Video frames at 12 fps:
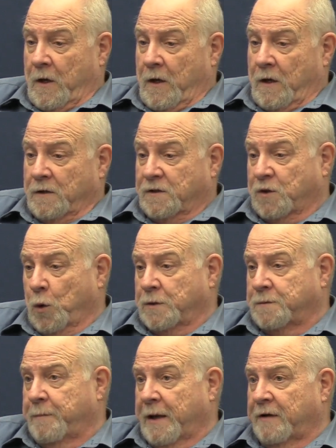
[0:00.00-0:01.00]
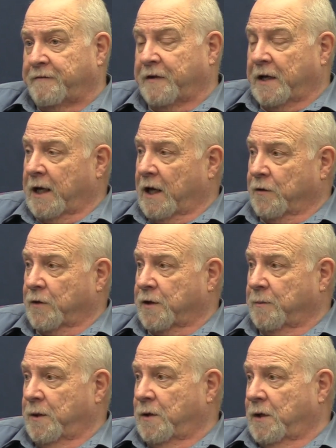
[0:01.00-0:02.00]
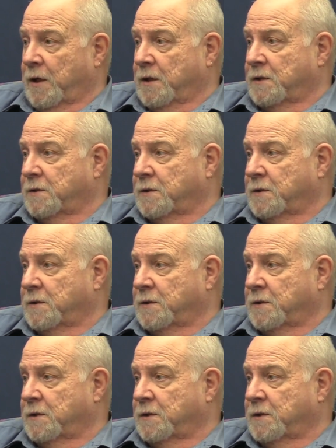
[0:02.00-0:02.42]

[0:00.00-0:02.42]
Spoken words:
so it's benefiting other communities.